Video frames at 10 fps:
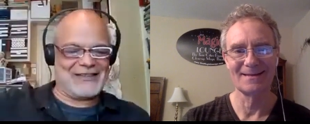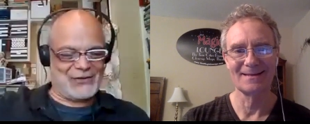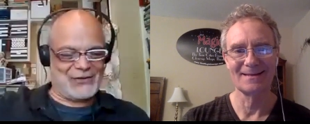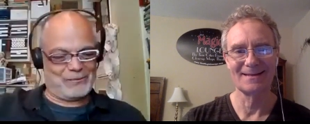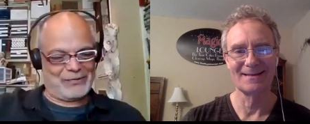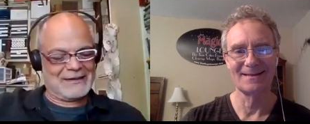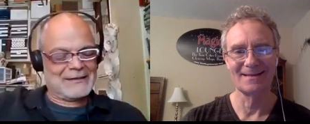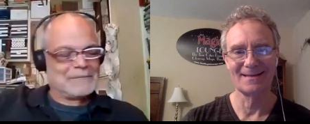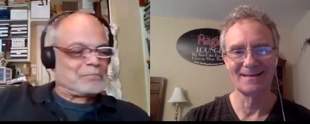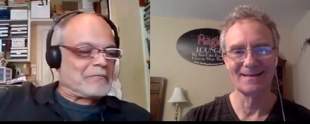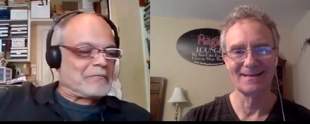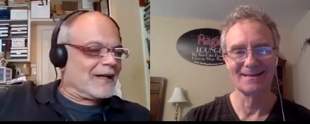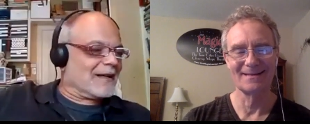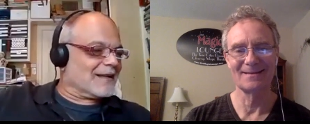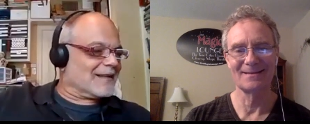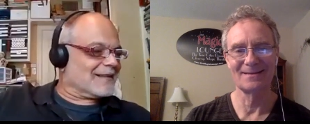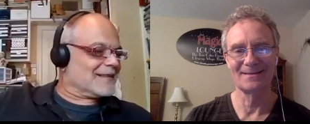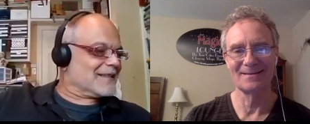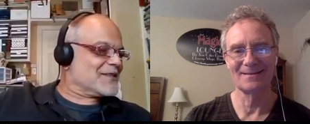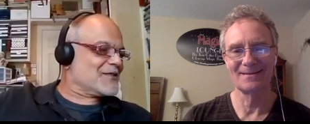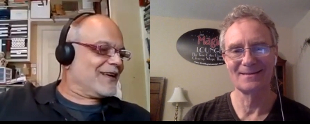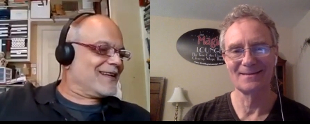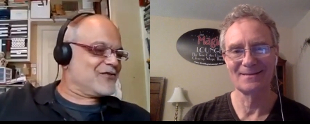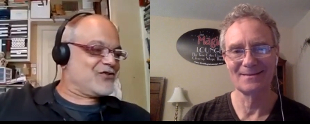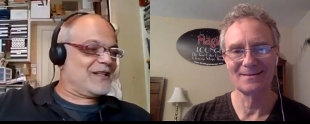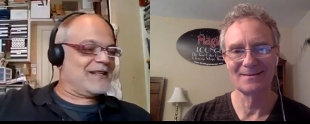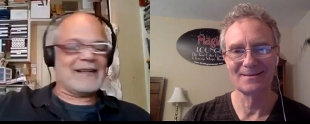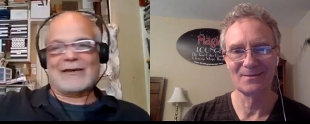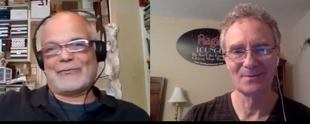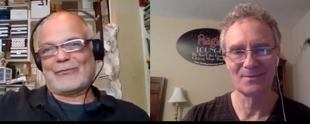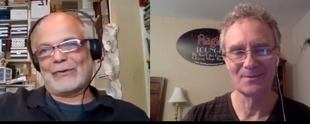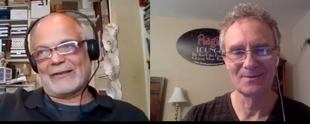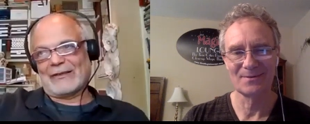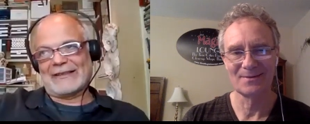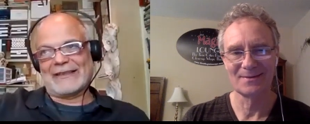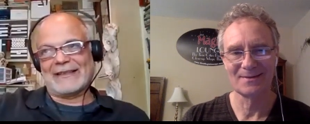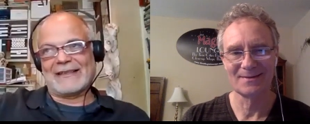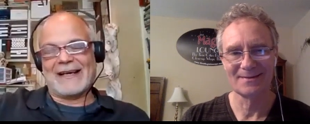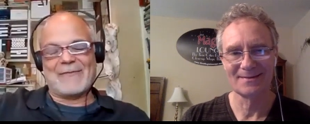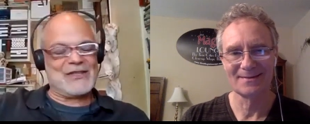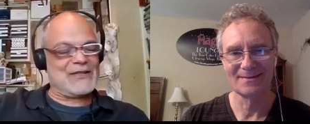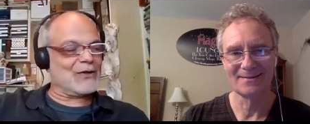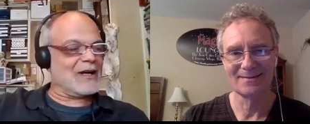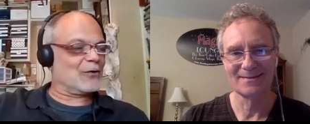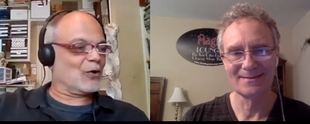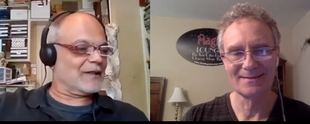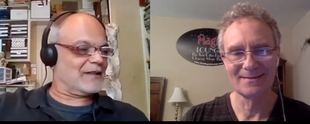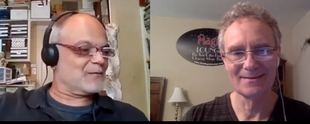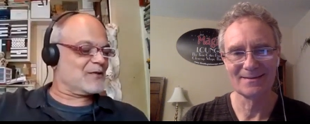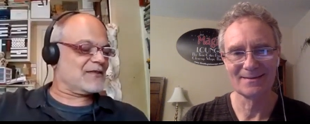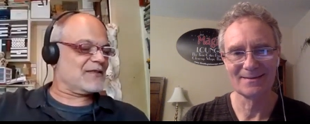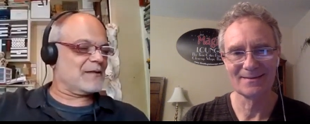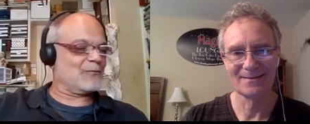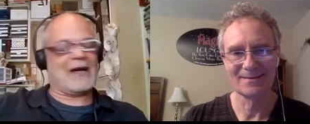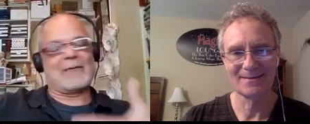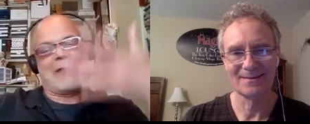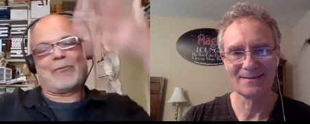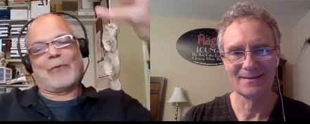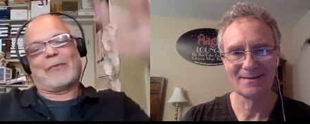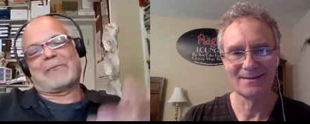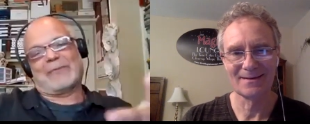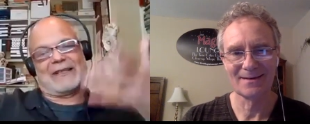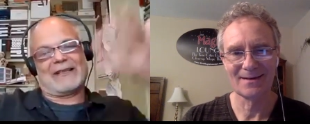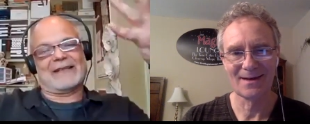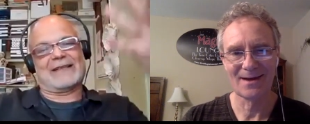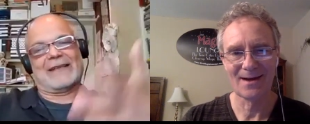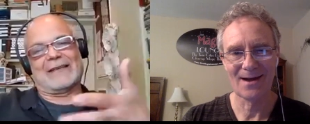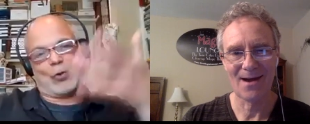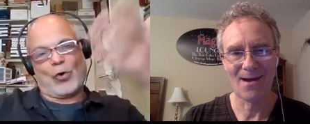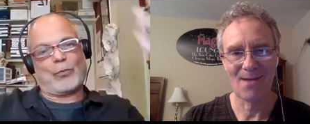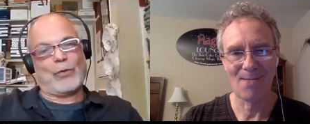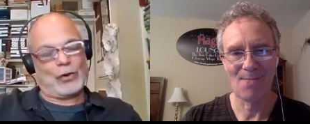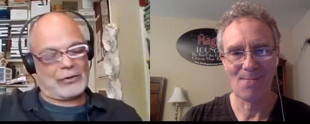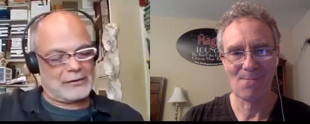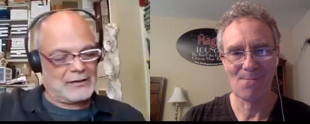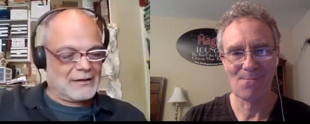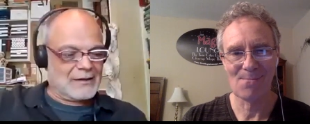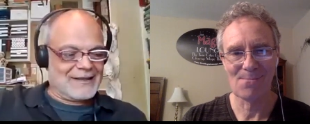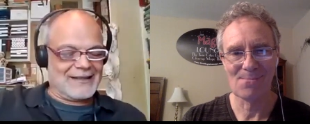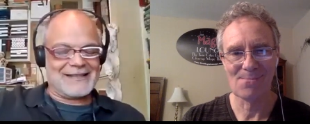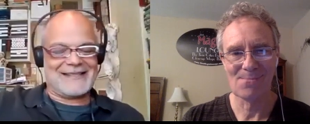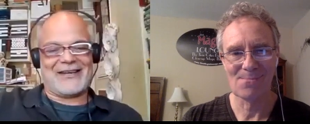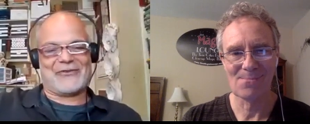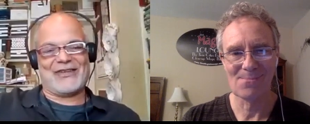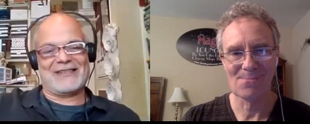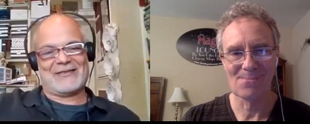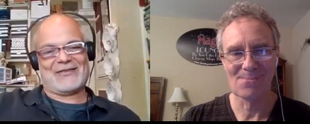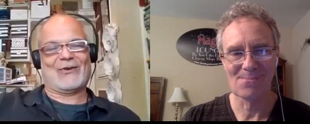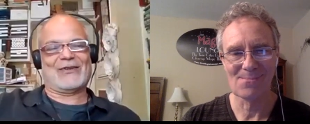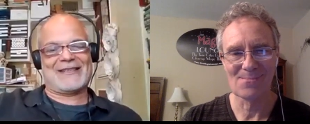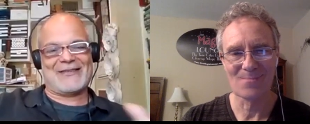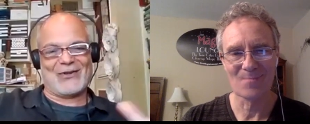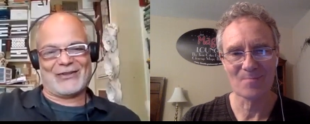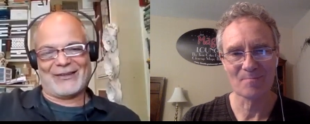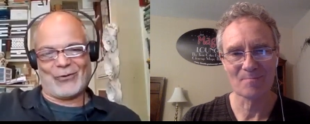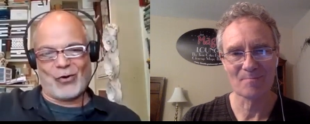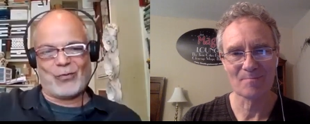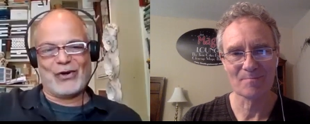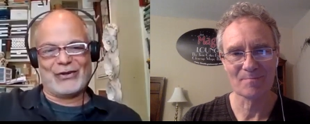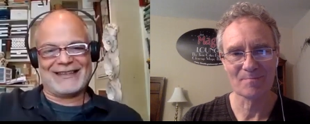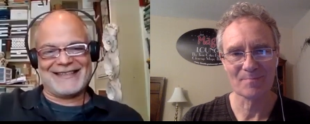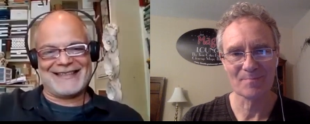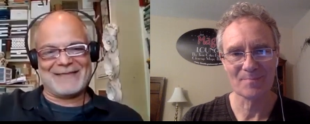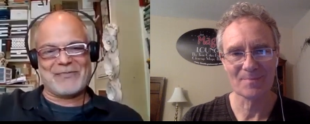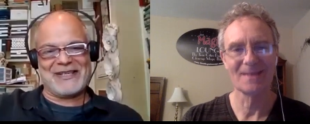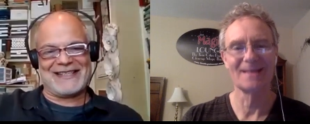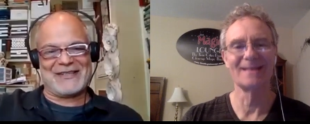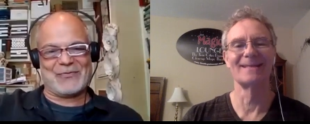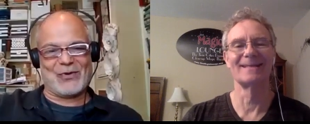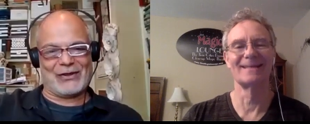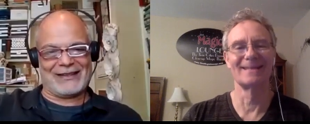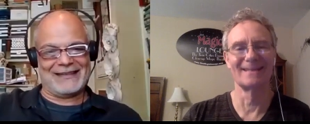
Speaker 1: soup. And uh, strangely enough, with all the Amazon algorithms, sometimes I pop up in a, in a cookbook uh, section. So it's not a cookbook; it's a business book.